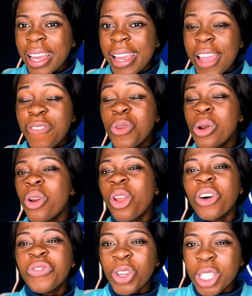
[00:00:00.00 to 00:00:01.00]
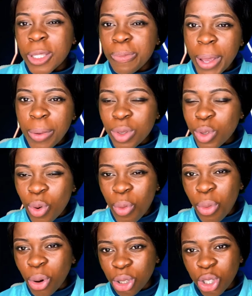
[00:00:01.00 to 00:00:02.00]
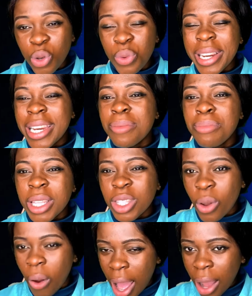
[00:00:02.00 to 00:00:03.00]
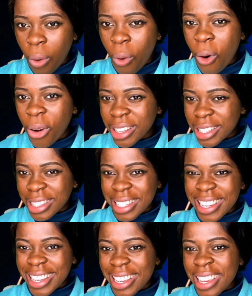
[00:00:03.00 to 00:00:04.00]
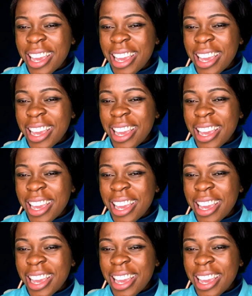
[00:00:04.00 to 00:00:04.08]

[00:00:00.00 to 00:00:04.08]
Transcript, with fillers: if you love your sperm so much, you will limit your alcohol intake.